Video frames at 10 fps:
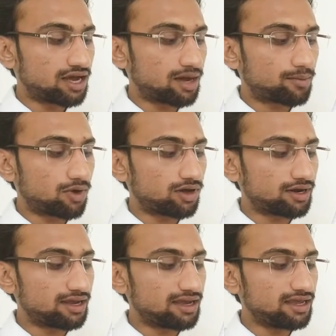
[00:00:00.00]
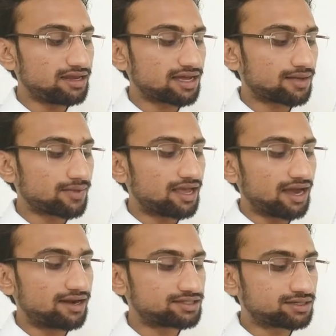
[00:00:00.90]
Upon area,
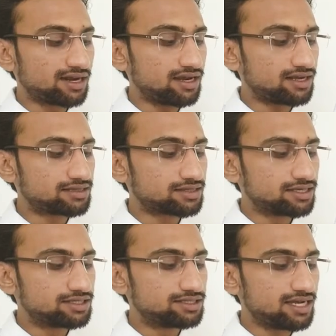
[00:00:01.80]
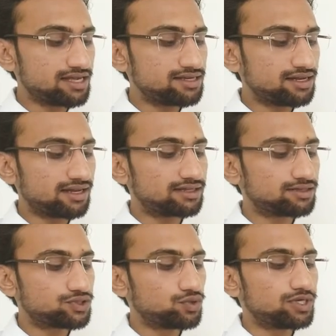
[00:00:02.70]
and strain is changing
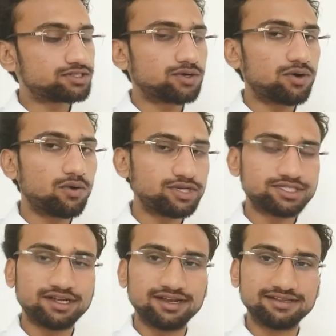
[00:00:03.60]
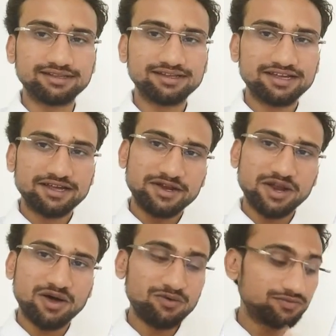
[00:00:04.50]
length to its original length.
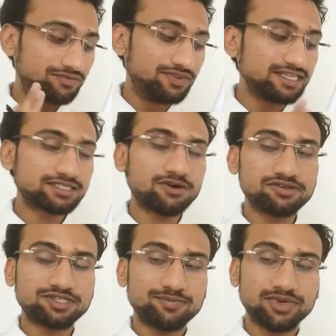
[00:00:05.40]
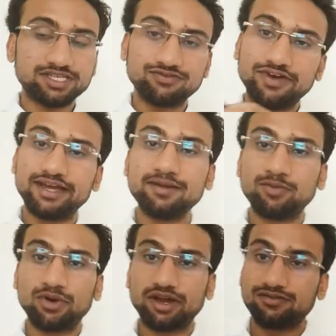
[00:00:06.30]
Now this concept is very
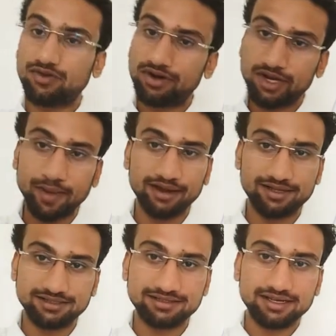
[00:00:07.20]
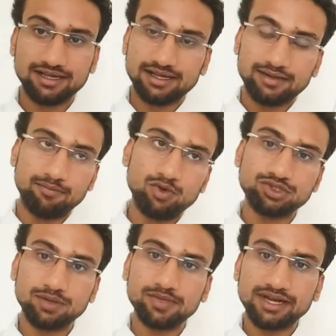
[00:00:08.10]
important for numericals.
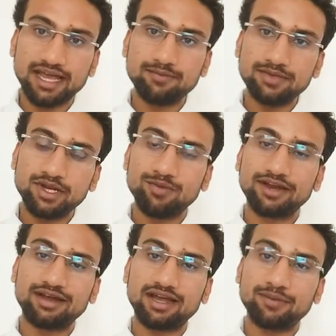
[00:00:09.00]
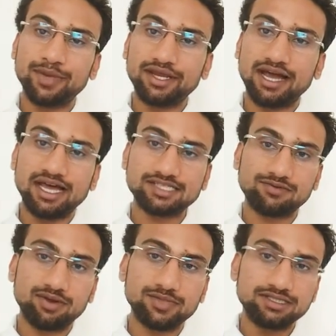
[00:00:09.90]
Most of the time numerical are being asked
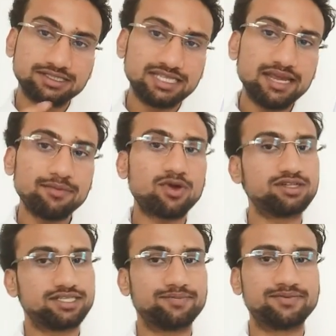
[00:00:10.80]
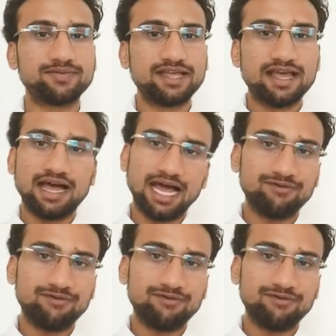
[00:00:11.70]
from the same concept. I